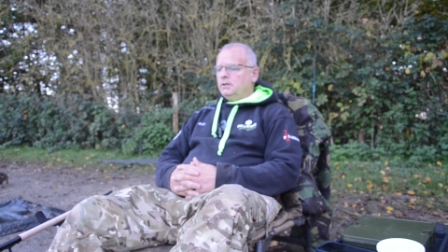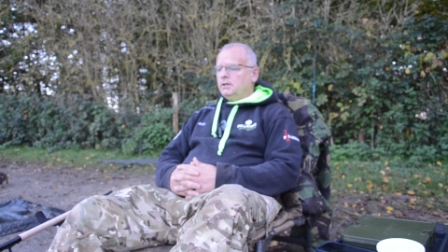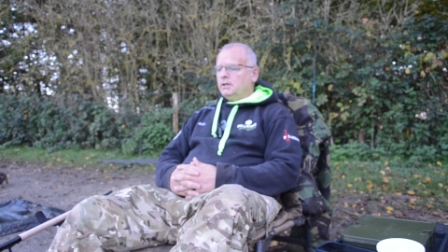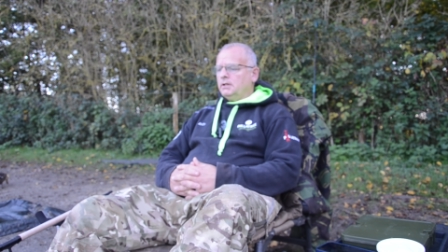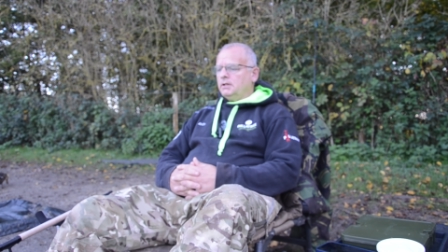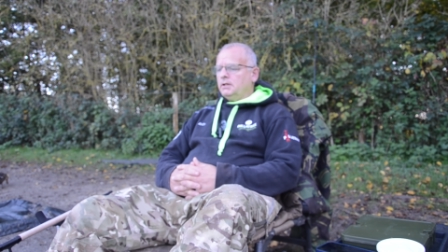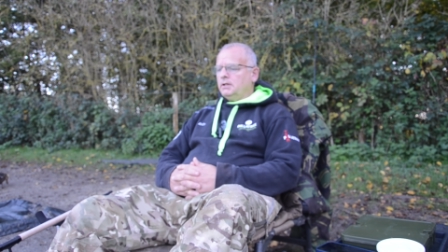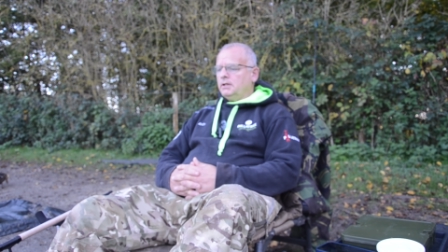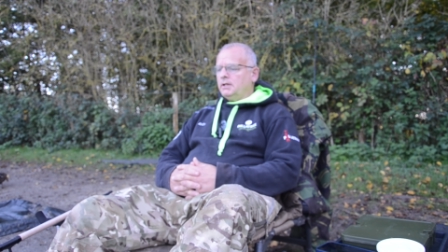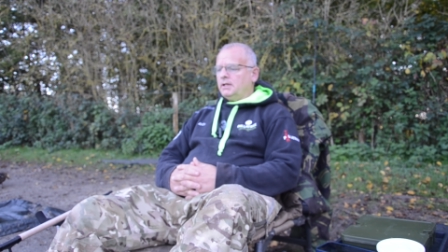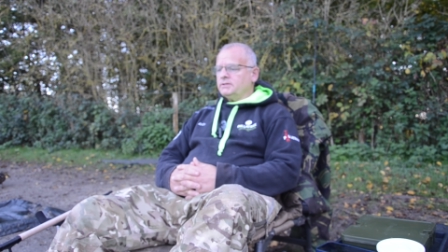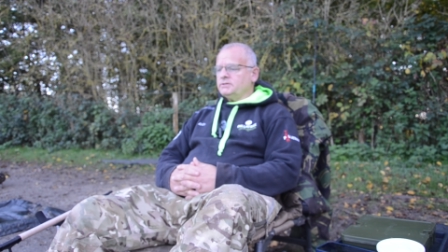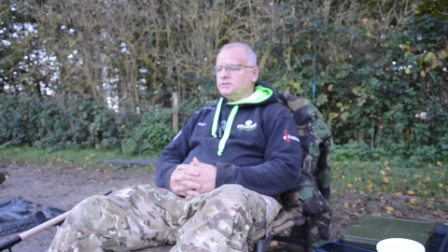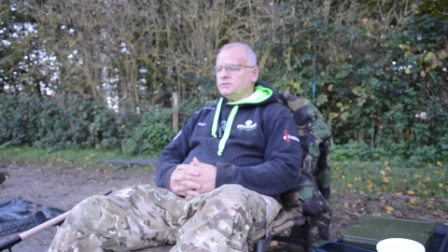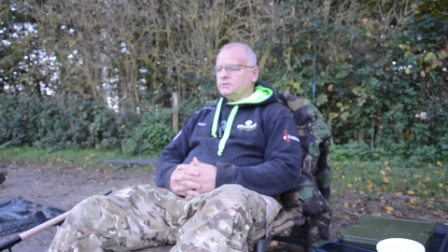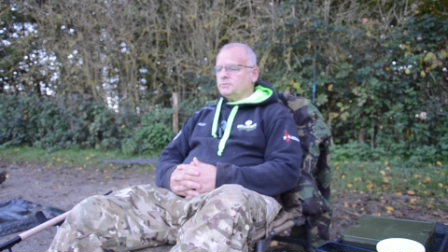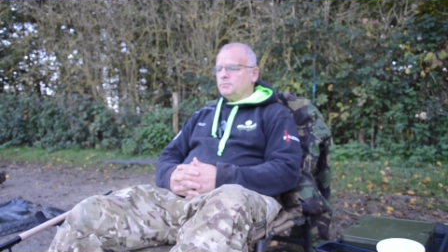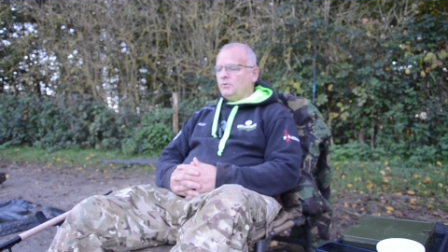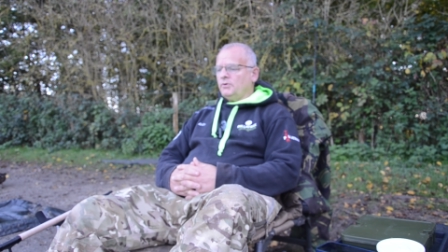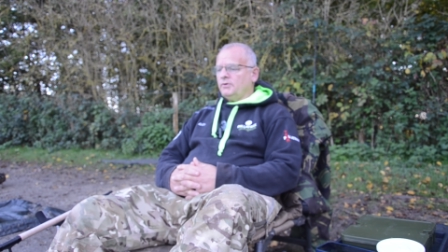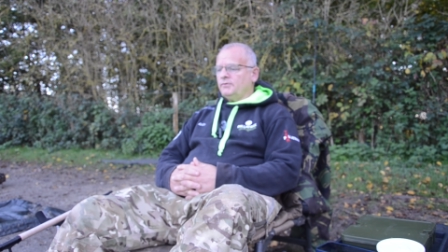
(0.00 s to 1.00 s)
As
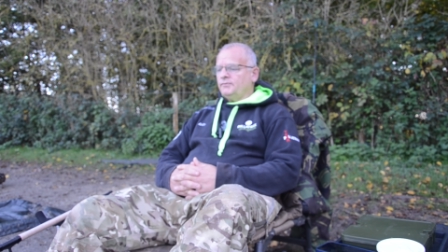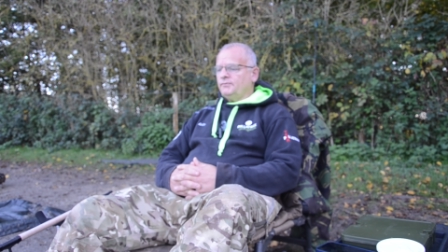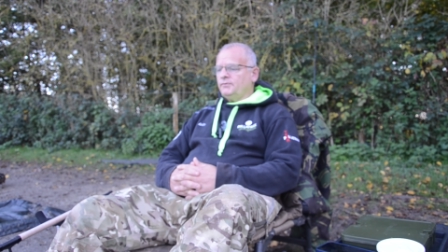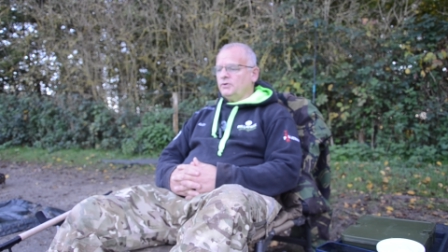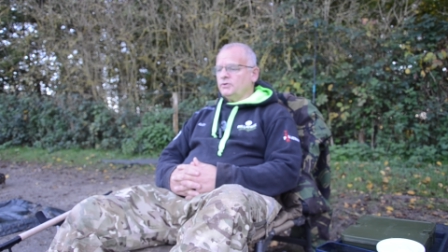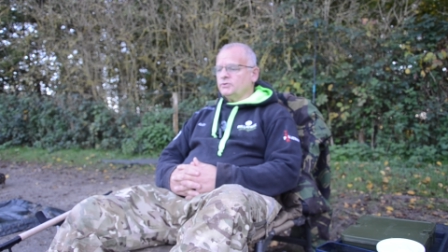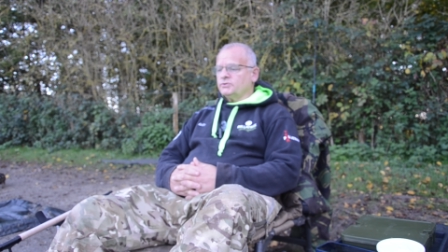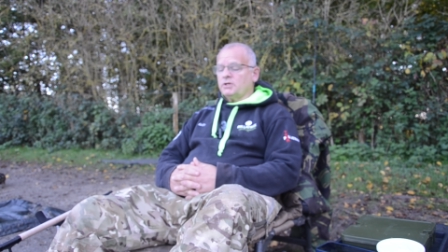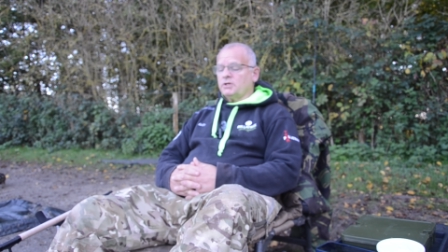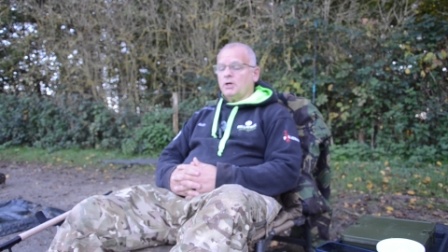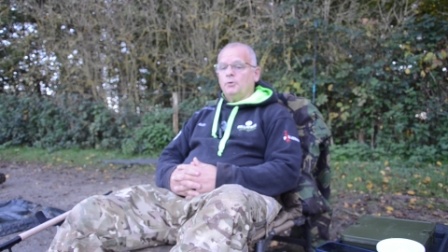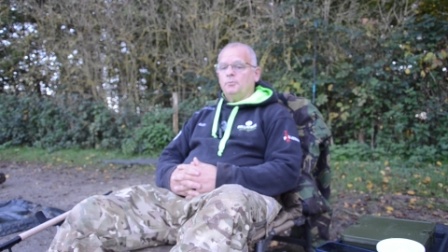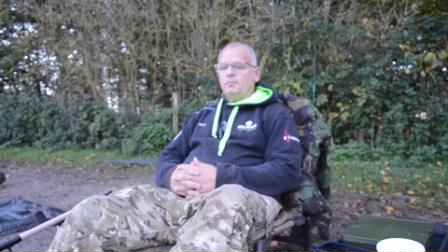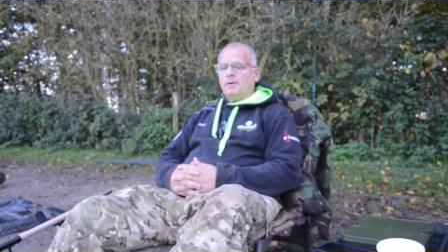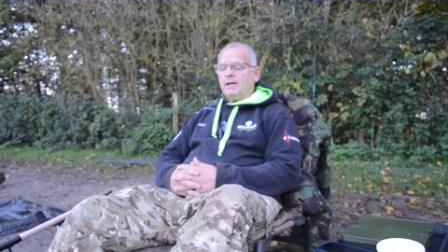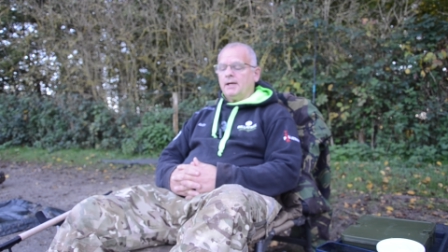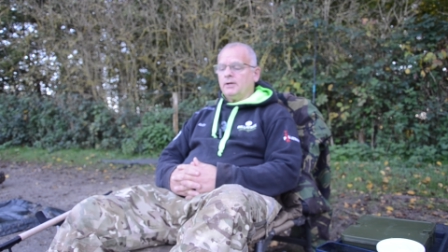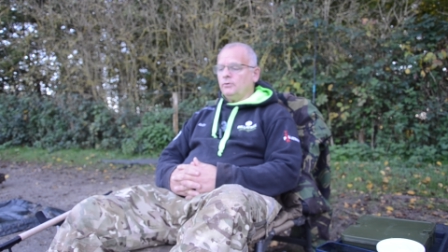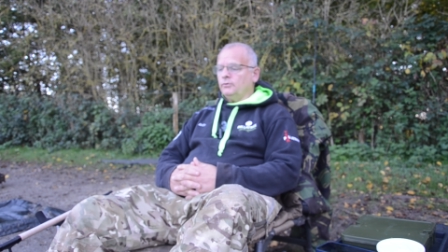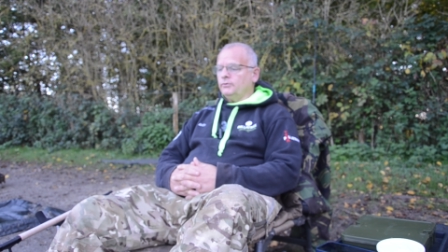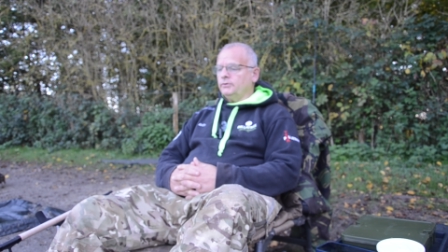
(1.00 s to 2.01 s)
it's my first go
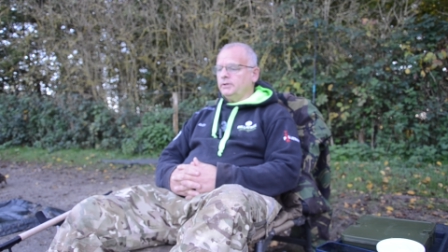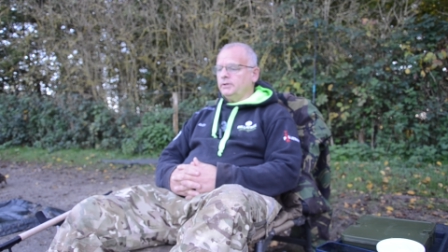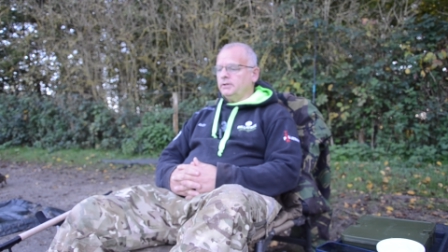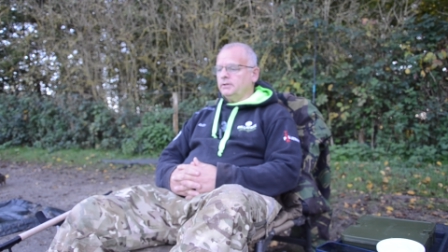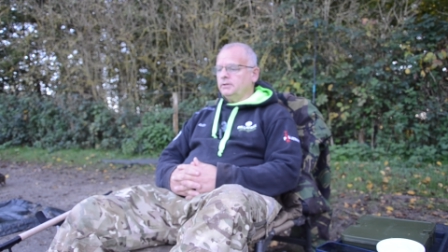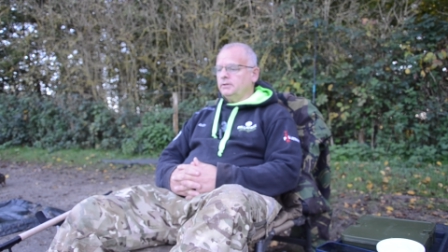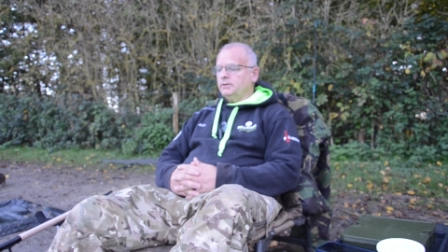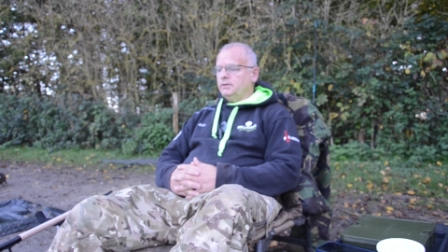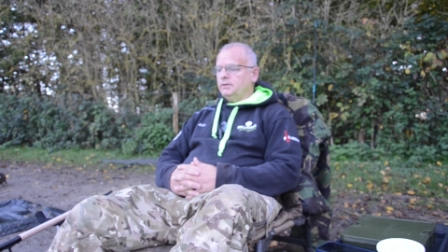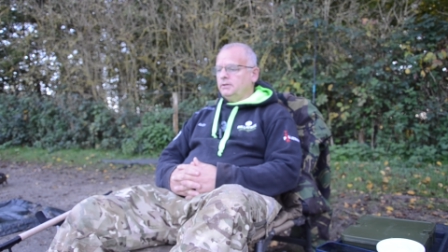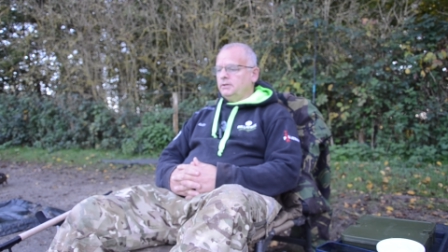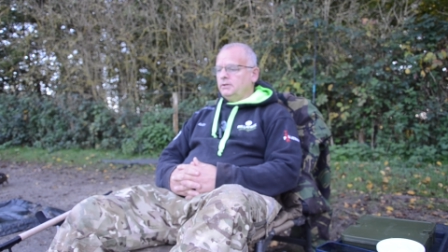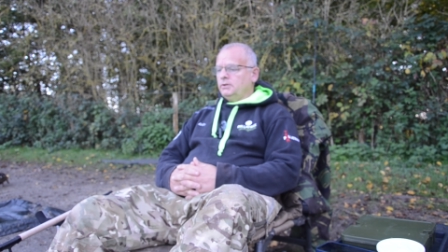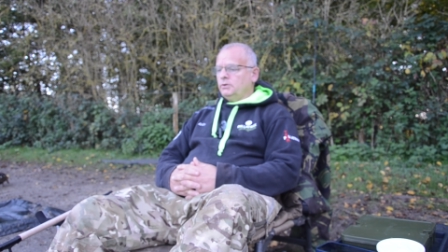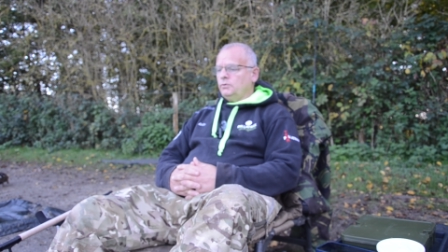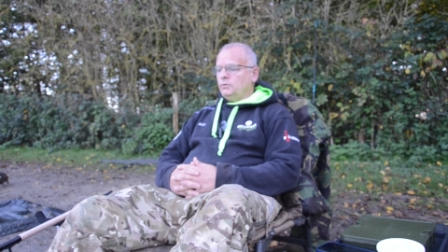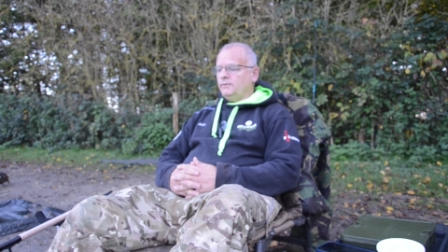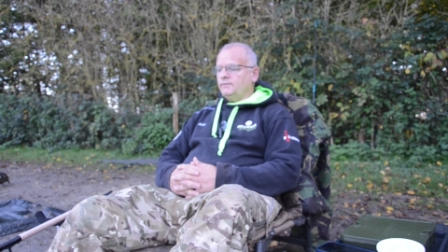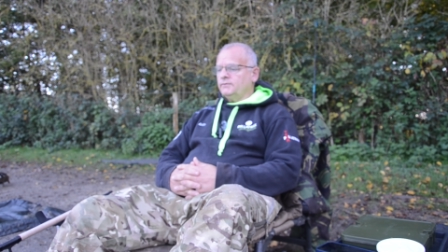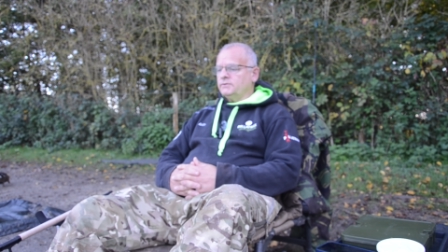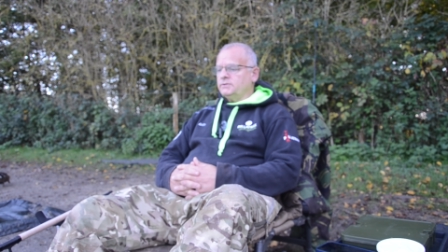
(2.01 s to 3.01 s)
back on the
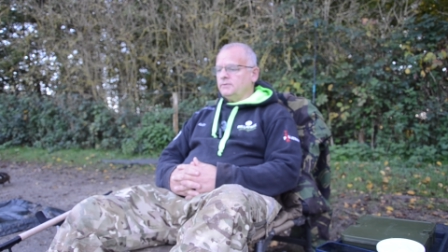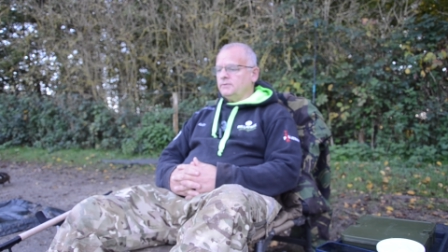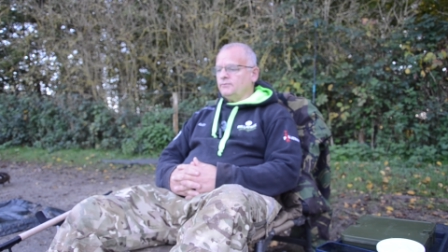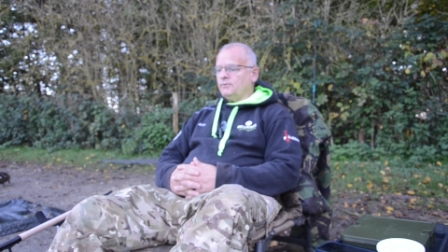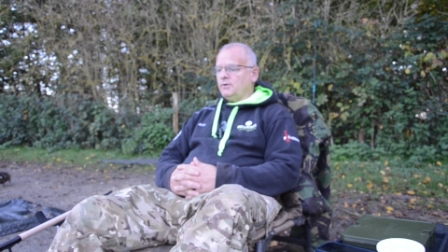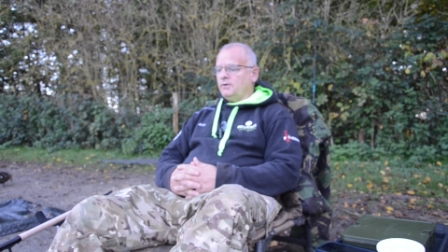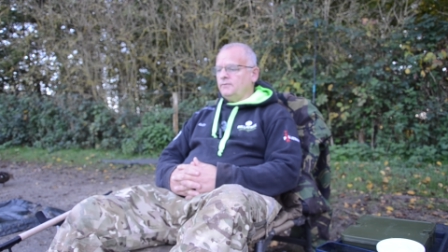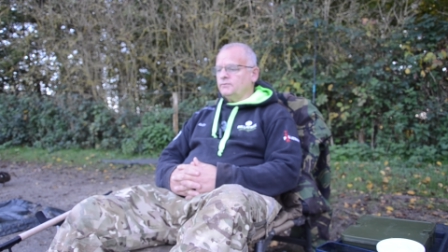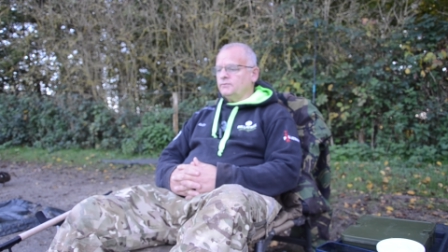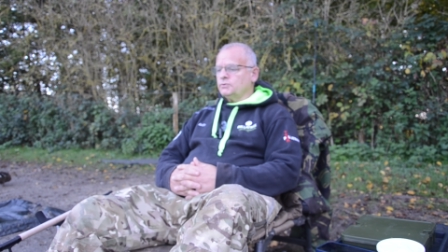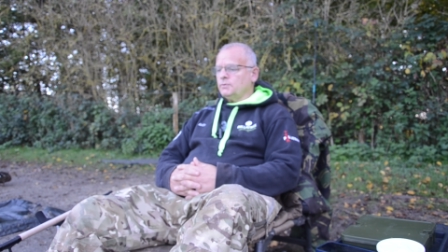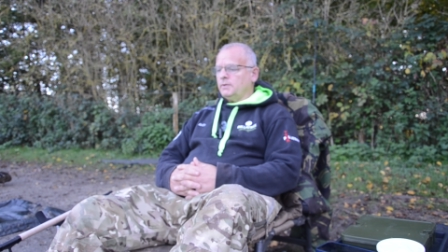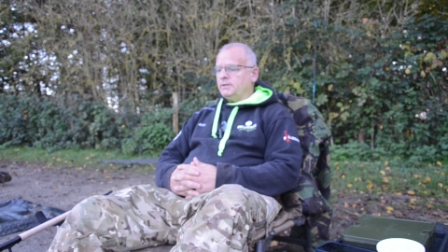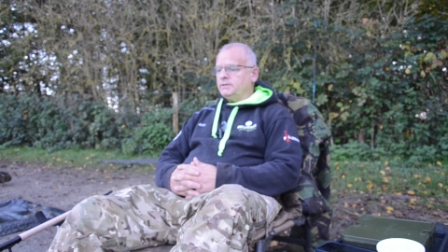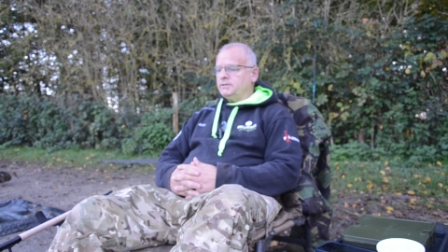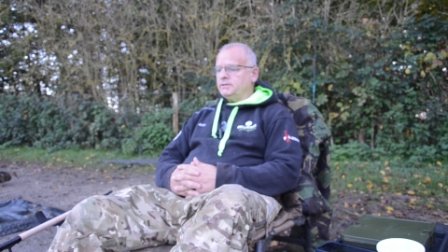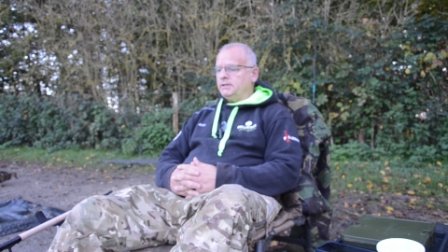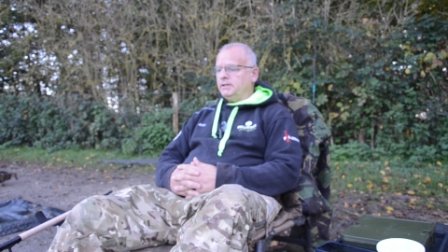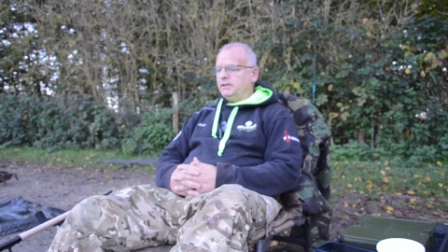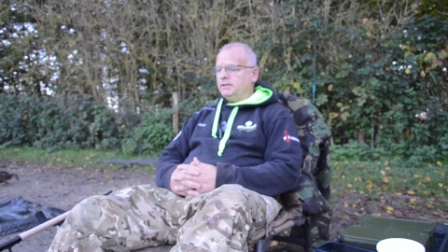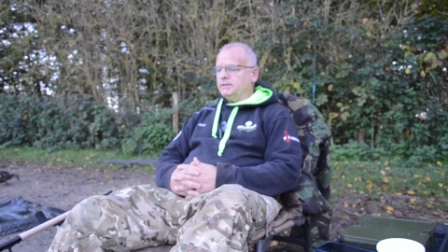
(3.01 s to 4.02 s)
quiver tip for over
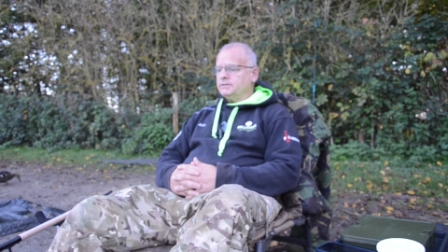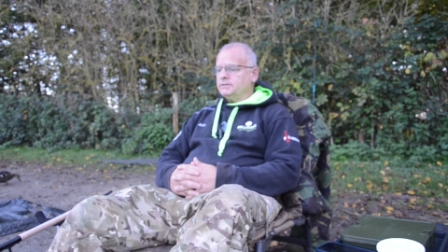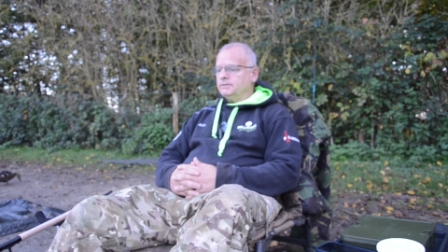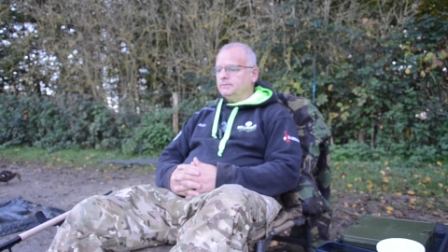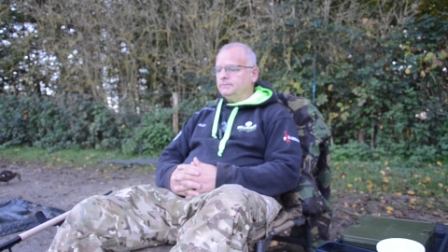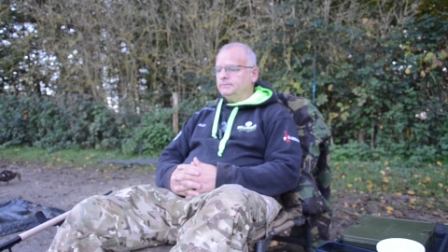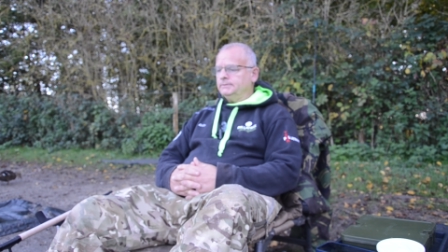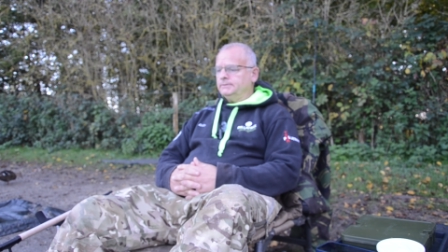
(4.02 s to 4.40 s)
20 years.